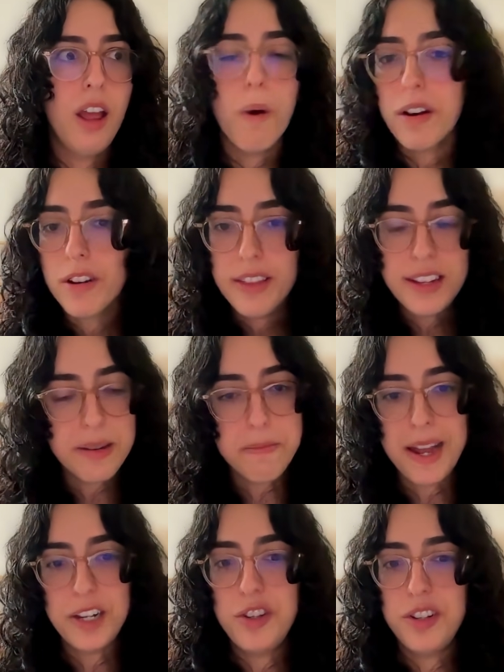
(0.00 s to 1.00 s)
what are the
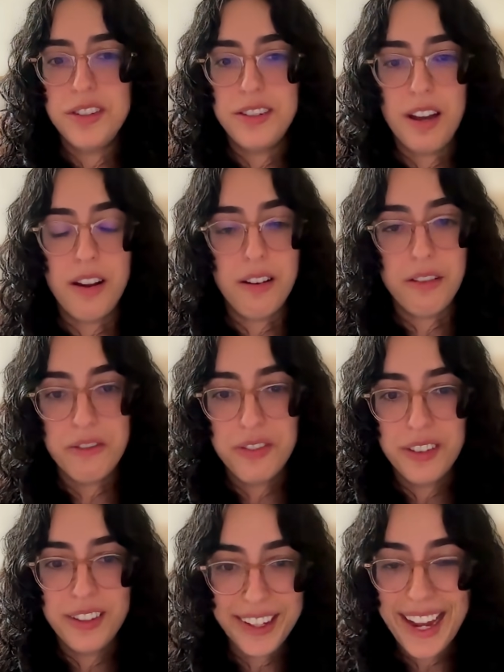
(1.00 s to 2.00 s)
dimensions
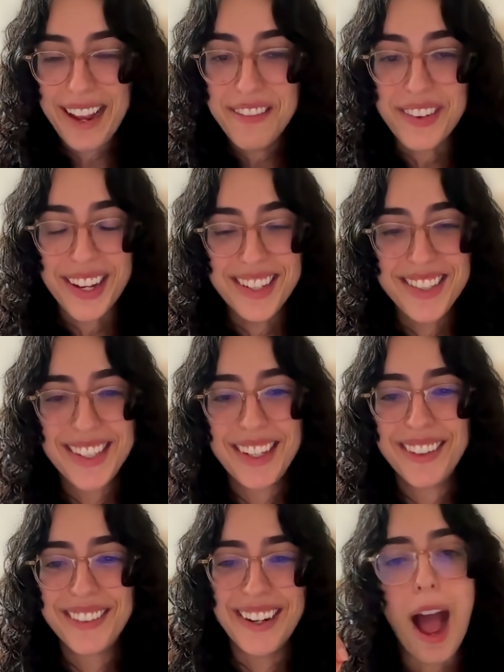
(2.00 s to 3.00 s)
of your canvas?